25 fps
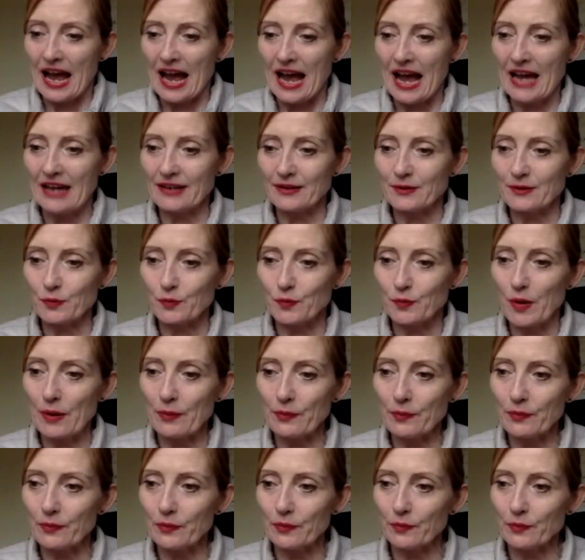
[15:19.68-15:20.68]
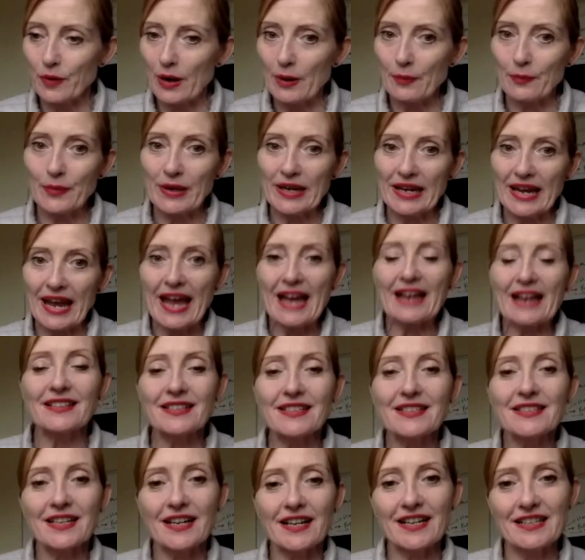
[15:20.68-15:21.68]
when we
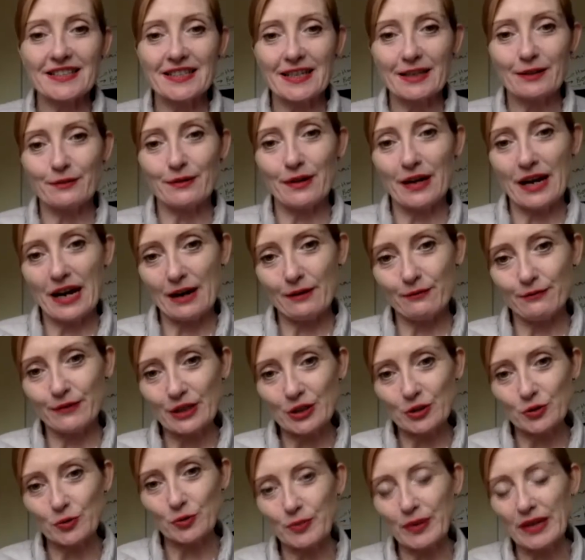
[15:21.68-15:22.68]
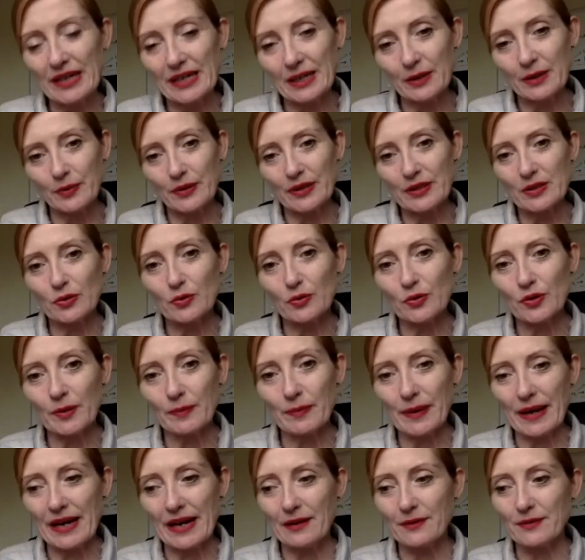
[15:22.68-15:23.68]
exercise at reach your peak, we talk
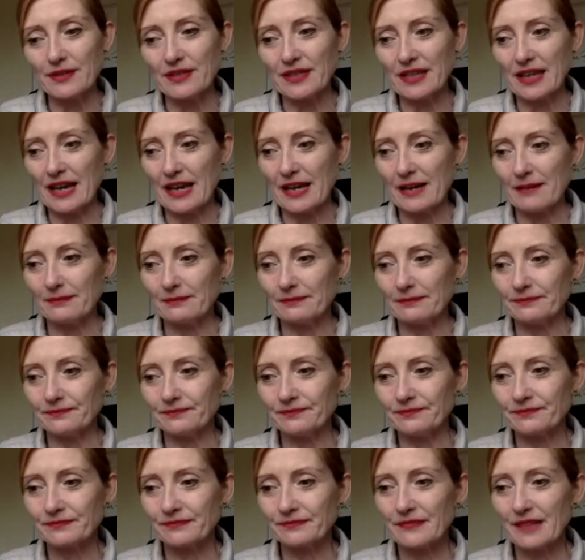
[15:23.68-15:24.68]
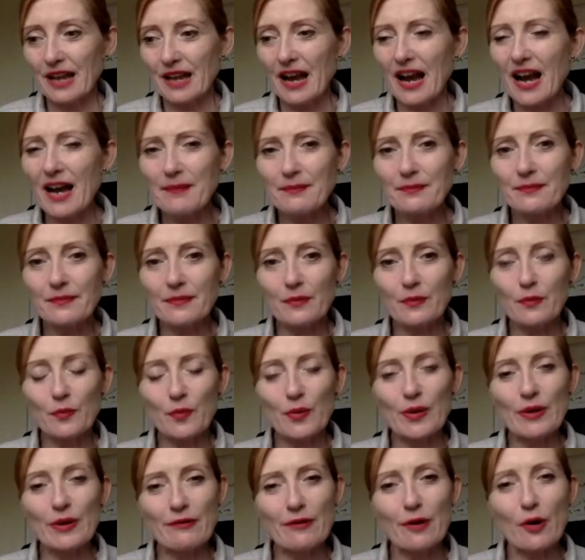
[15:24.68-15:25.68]
about
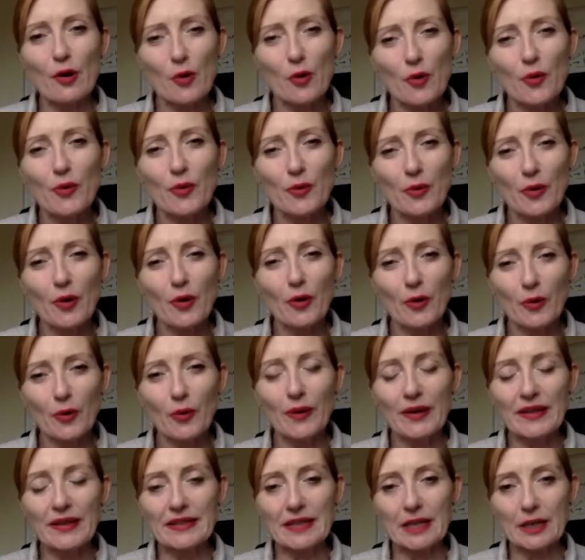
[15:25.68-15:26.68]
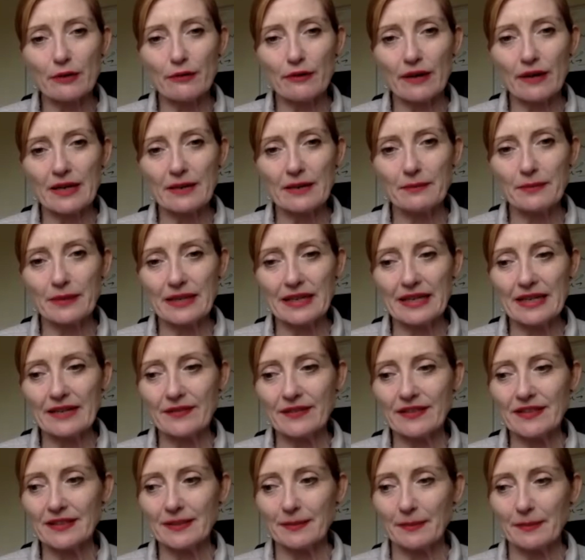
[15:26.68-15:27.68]
we're always a great
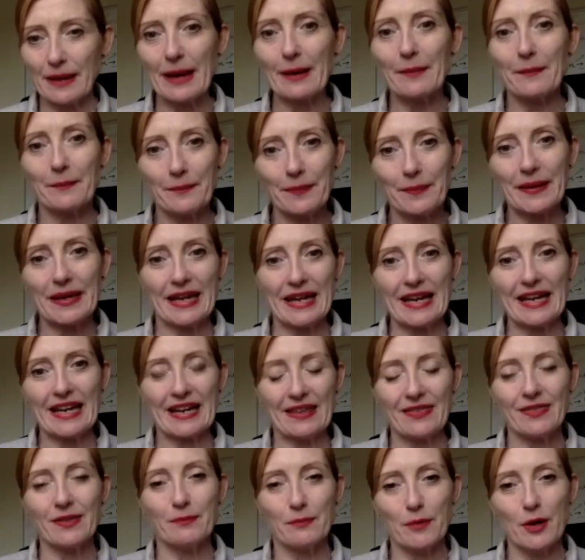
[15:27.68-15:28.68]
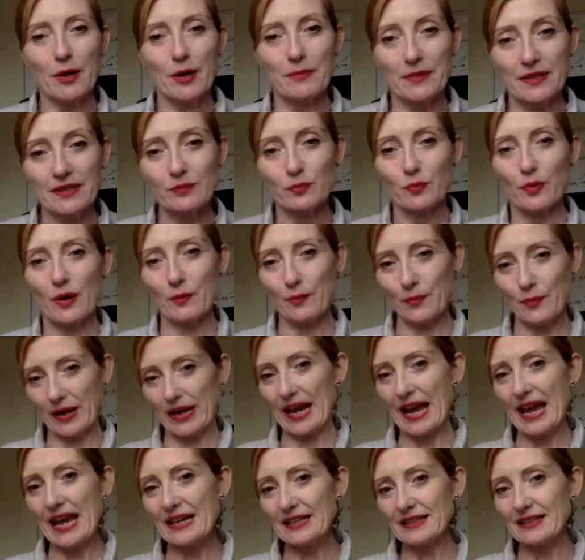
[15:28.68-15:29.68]
believers about being in the moment when we
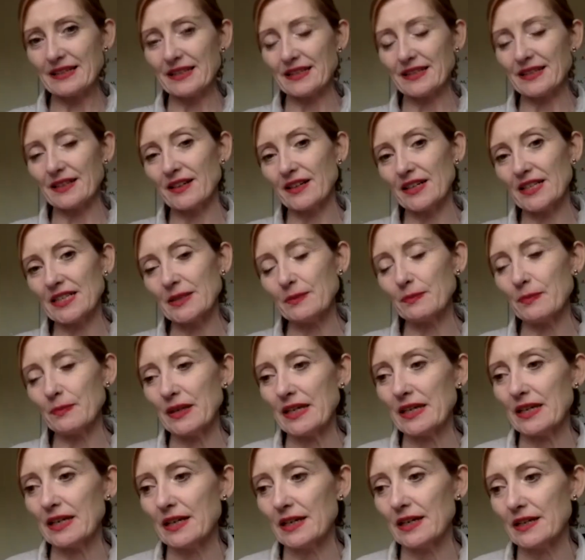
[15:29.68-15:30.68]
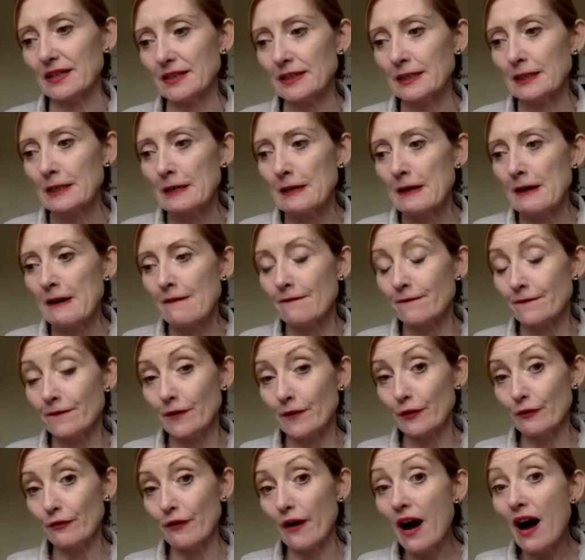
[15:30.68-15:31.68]
exercise, because
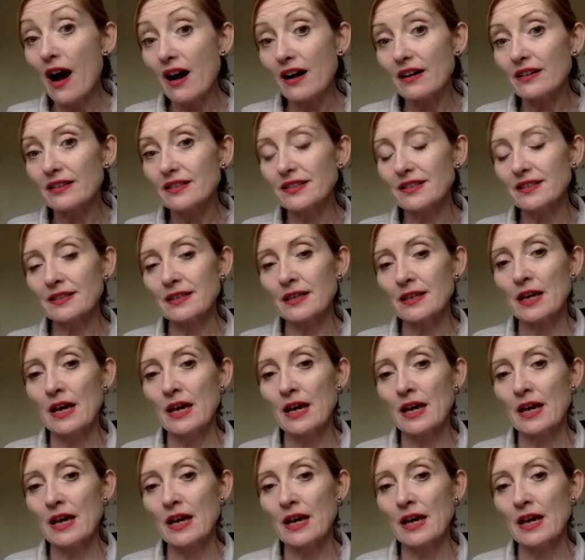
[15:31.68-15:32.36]
for us,